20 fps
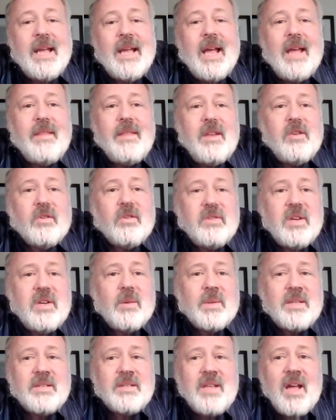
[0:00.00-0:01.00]
and then you'll deal
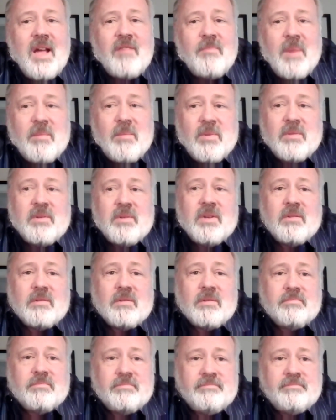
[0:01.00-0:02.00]
with the staff member. You'll